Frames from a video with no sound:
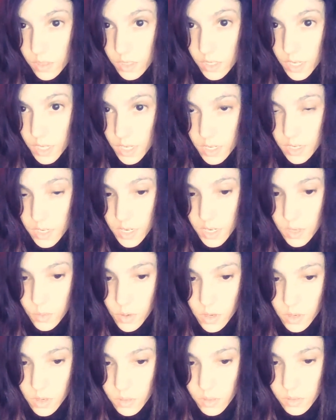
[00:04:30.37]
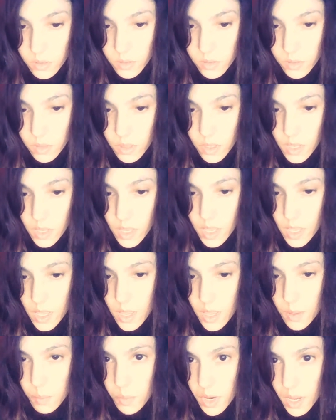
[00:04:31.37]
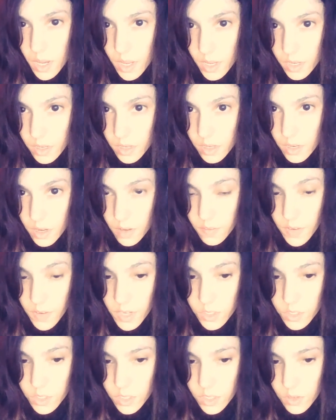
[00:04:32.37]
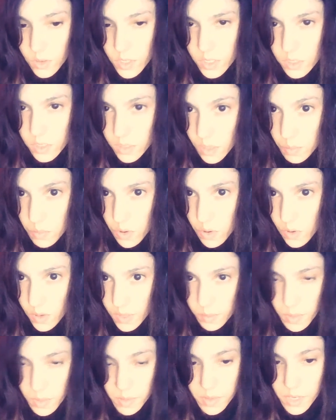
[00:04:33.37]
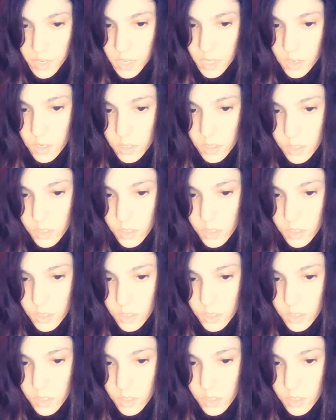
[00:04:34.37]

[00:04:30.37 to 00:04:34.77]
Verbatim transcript: Let's say that um, back then this idea is really rare,